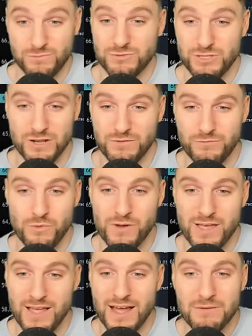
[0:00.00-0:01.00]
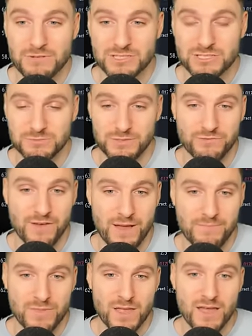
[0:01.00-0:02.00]
You know, forty-eight hours, to be fair.
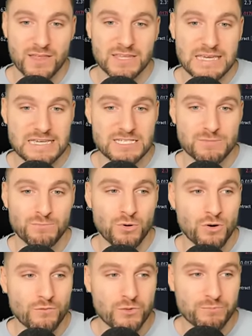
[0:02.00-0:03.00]
Key support of the